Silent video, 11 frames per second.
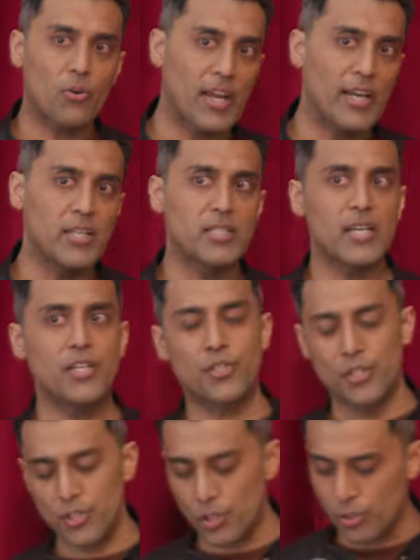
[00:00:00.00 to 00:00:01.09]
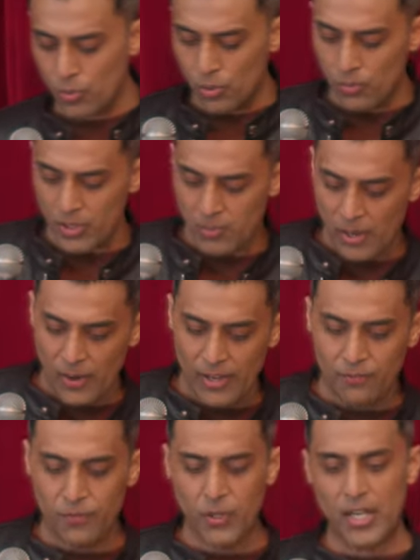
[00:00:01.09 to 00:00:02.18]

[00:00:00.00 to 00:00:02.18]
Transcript: okay, I need to enter into the room with my right foot,